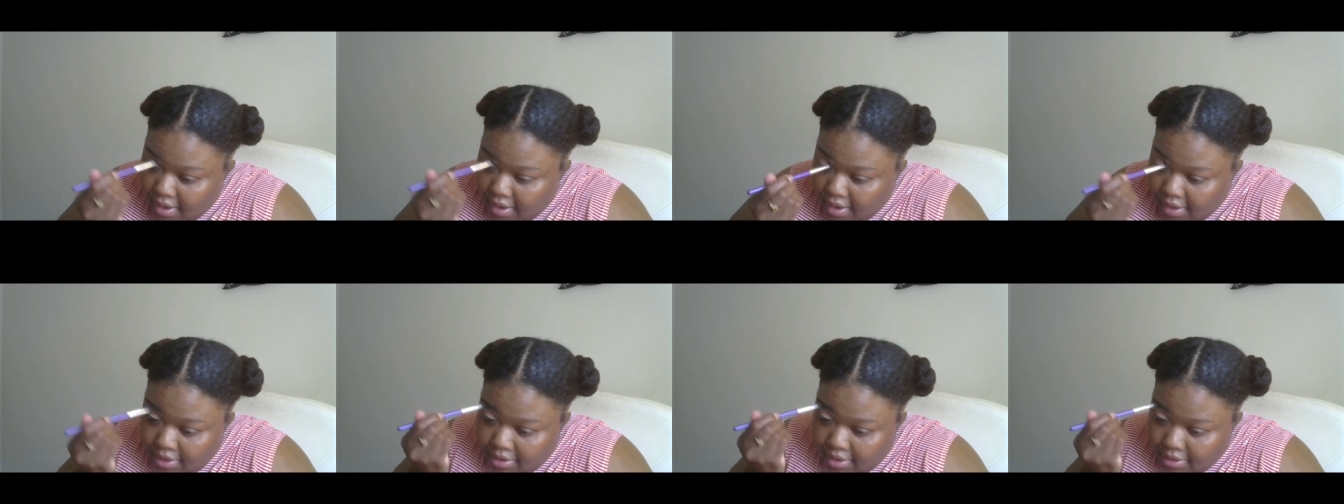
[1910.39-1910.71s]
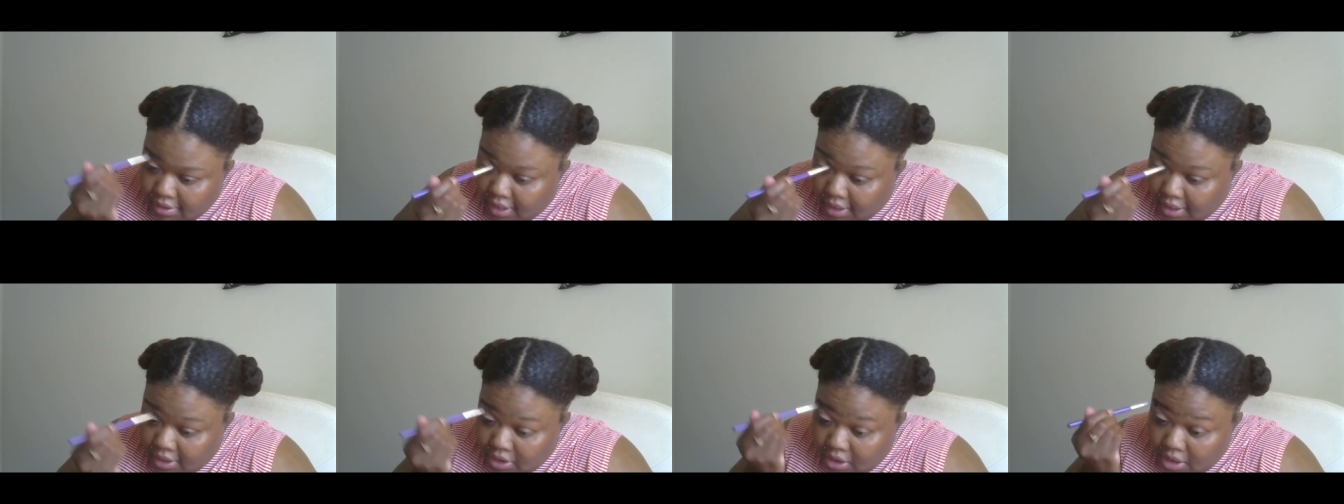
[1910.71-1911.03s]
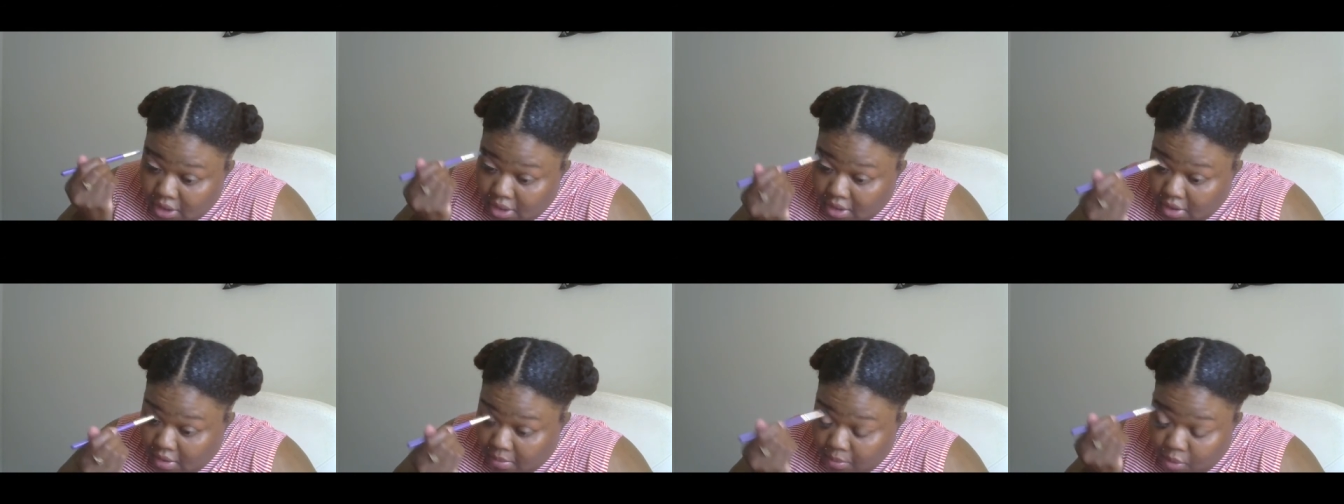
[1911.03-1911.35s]
There's actually
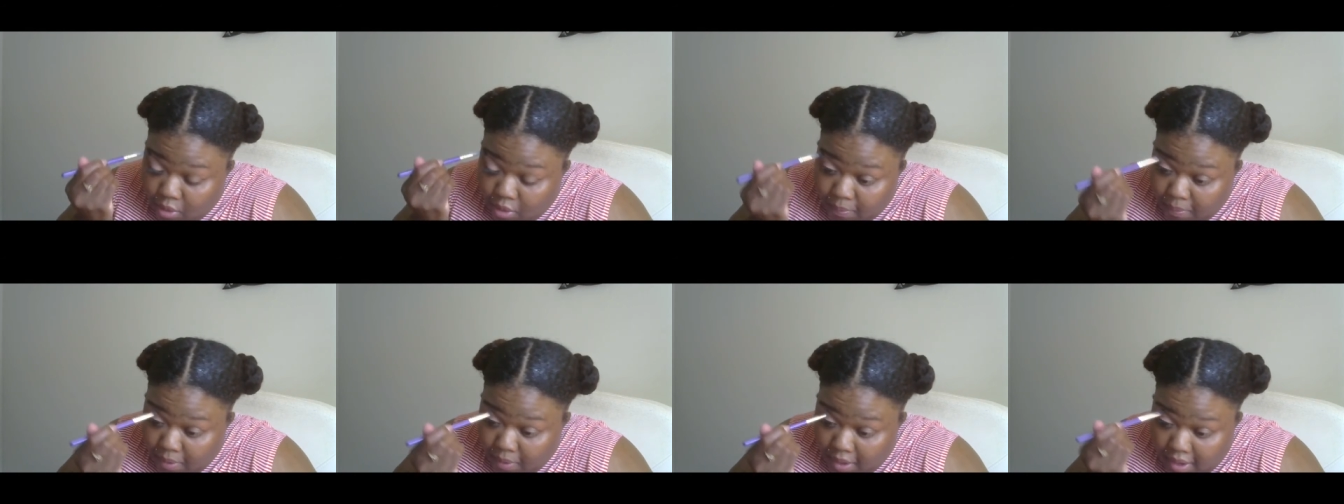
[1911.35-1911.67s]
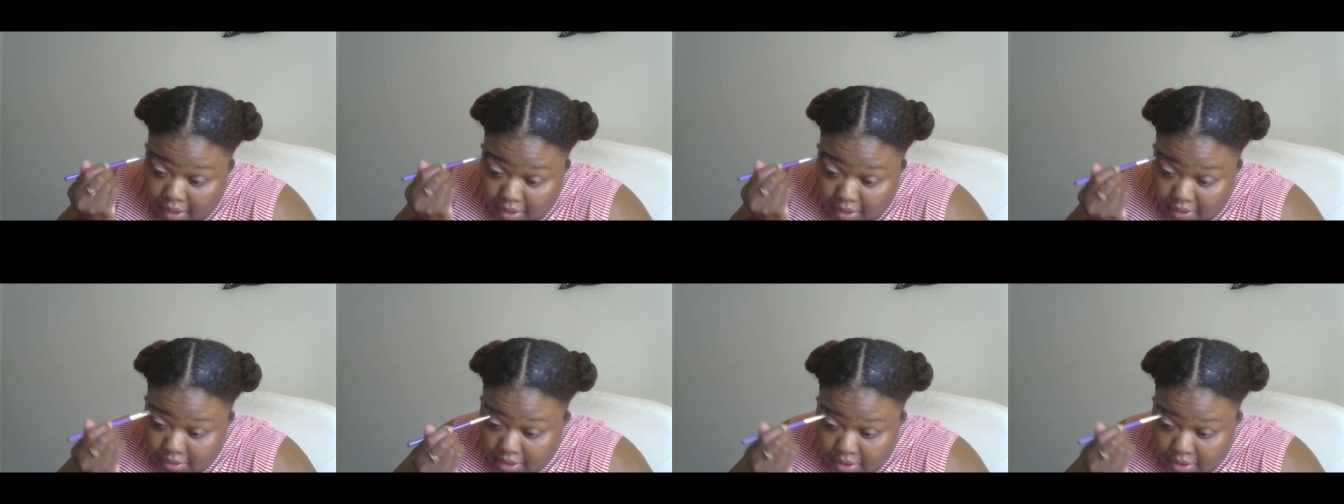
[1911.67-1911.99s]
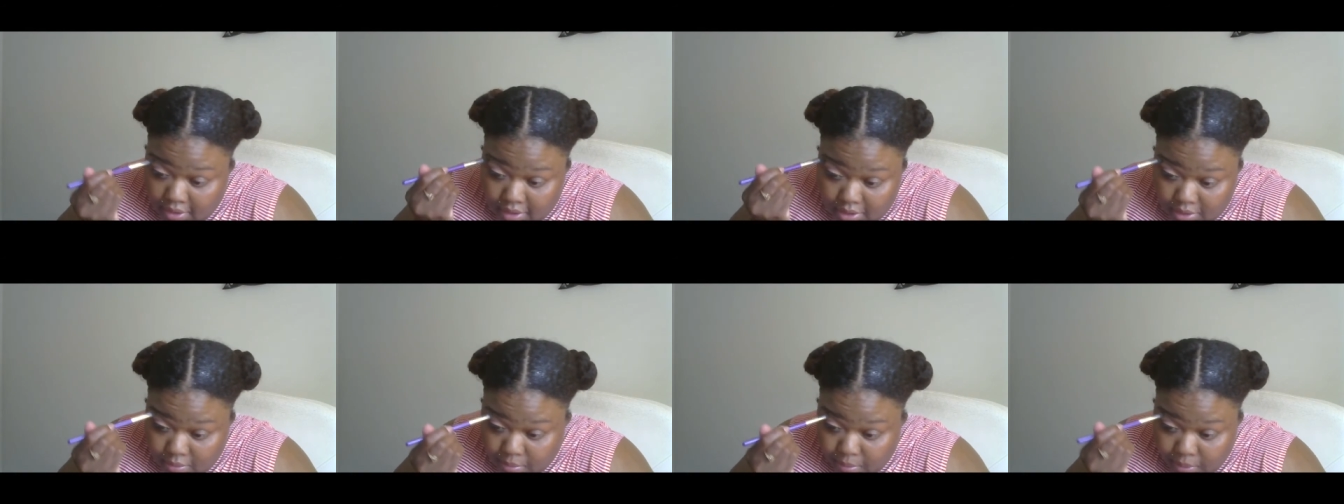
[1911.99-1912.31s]
no more product on
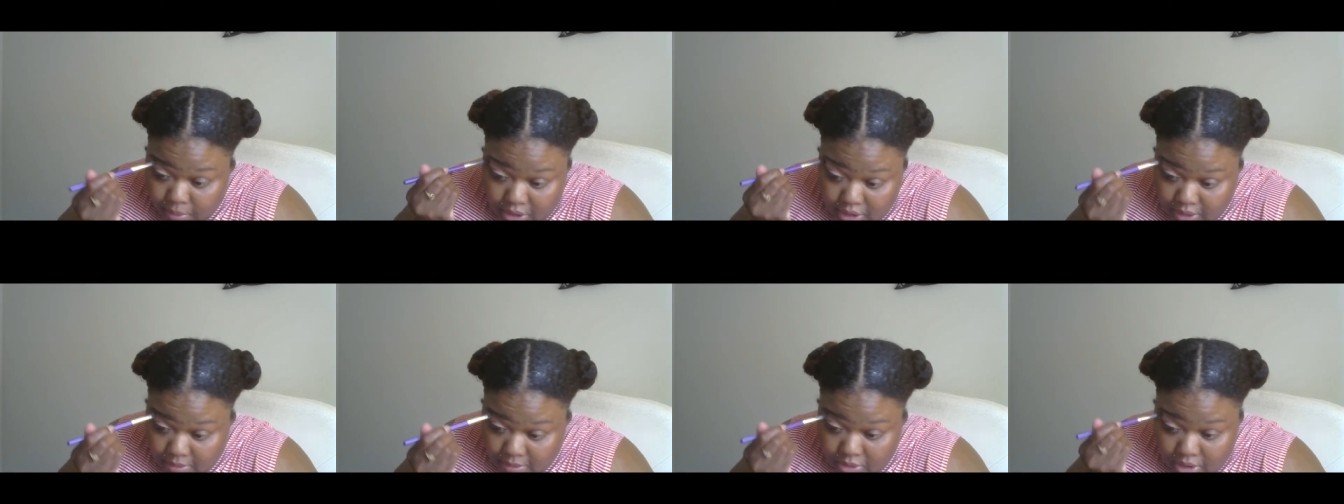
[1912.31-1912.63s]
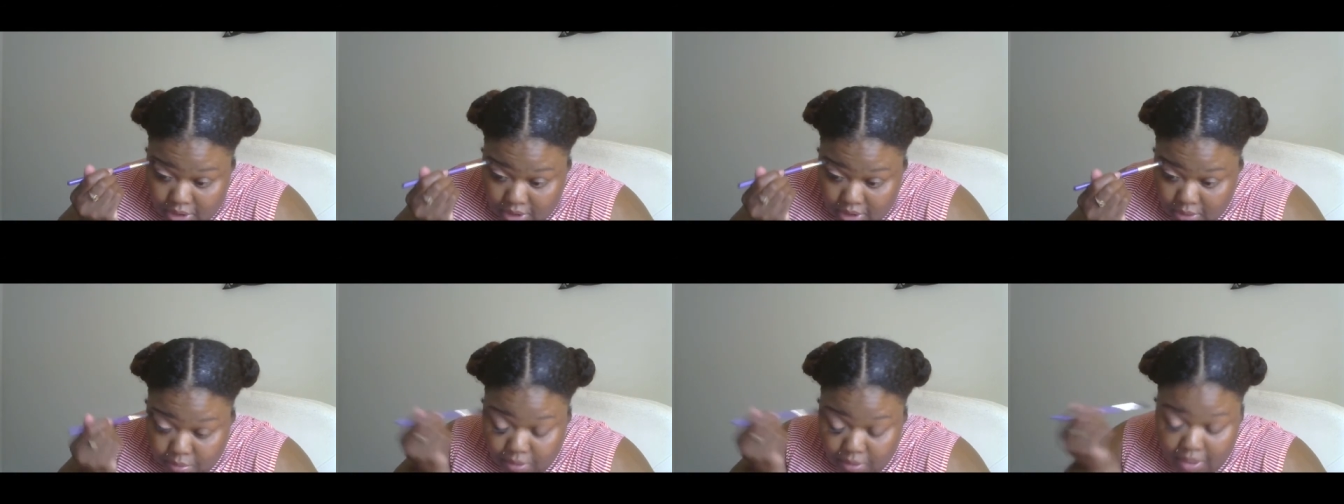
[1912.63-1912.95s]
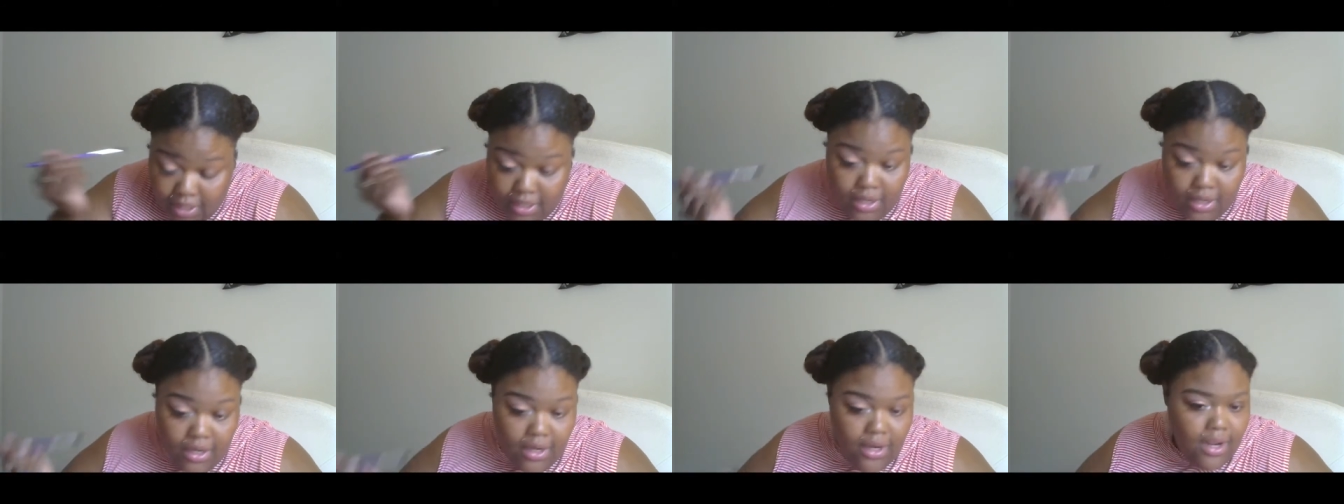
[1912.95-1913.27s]
this brush. I'm just
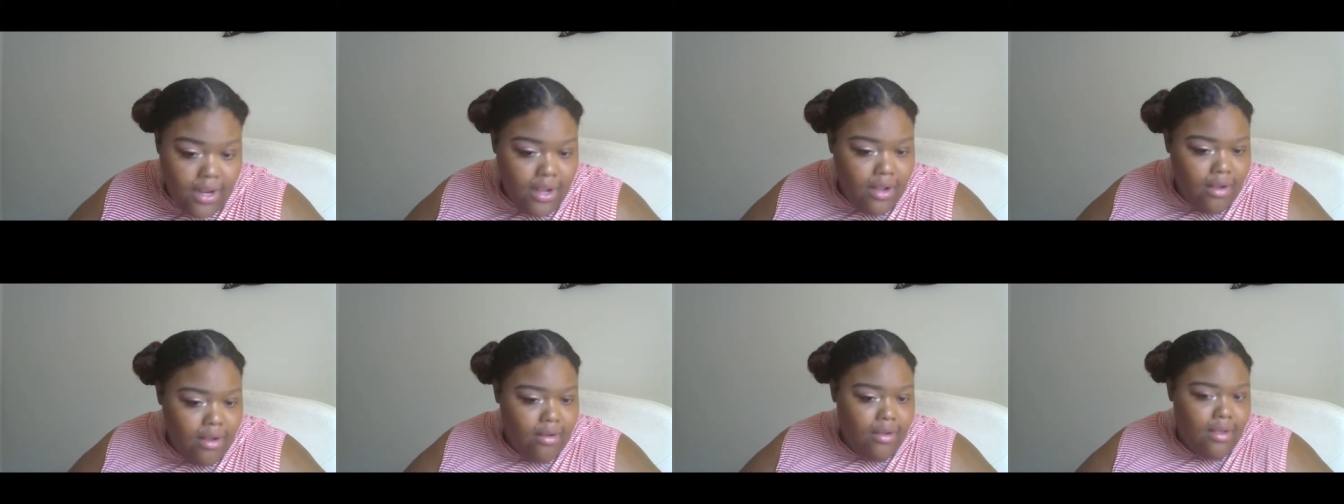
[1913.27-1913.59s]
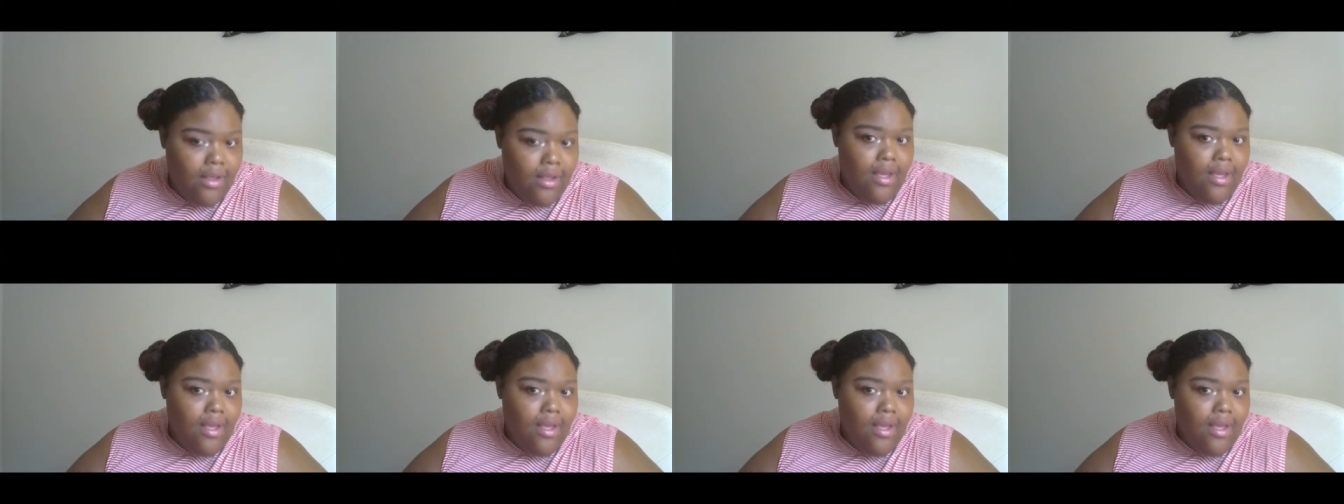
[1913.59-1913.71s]
blending it out.